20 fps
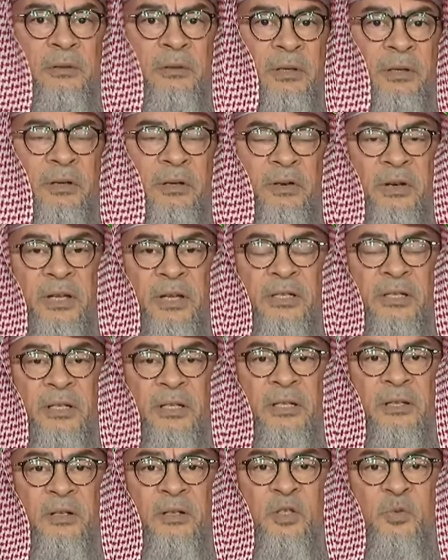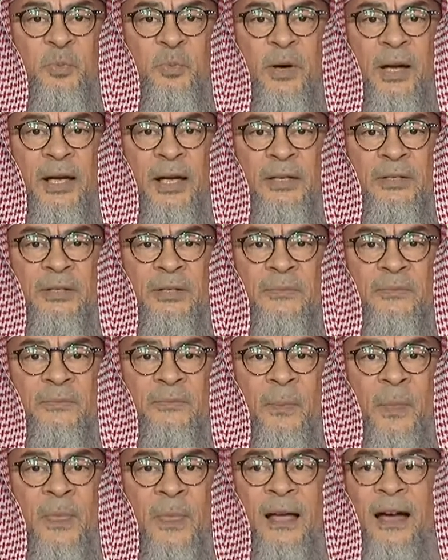increase in its price,
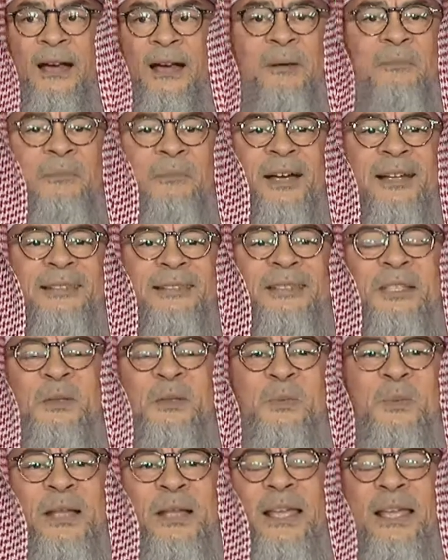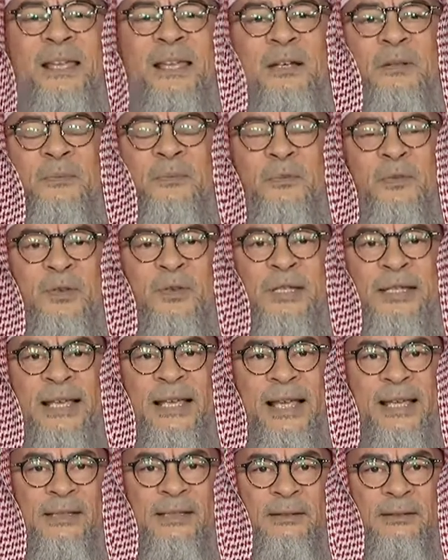and I'm not displaying them for
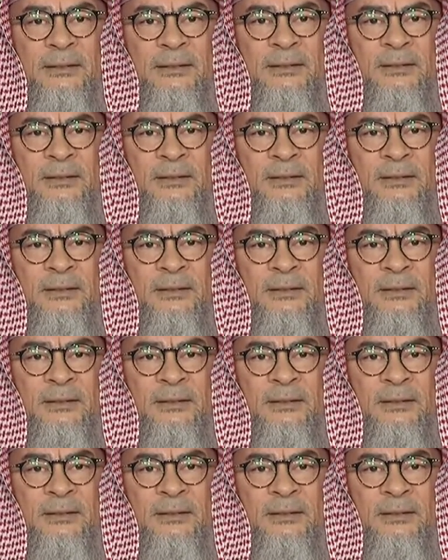sale,